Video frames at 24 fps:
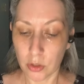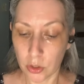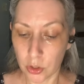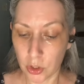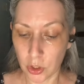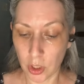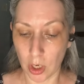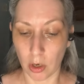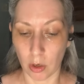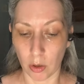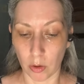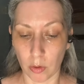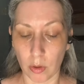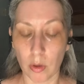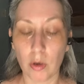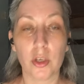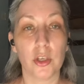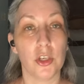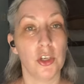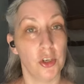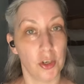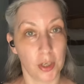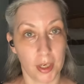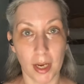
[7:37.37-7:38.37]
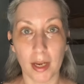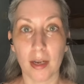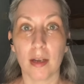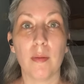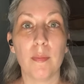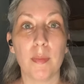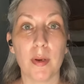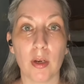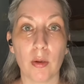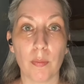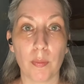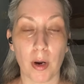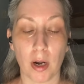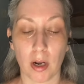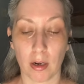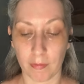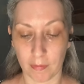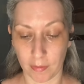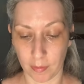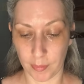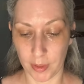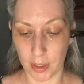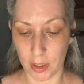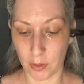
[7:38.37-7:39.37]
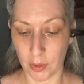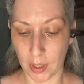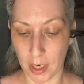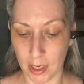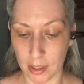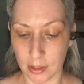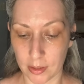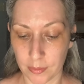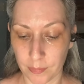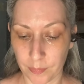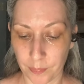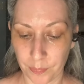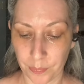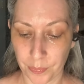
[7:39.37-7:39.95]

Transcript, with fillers: So you're getting a middle part from me, you guys.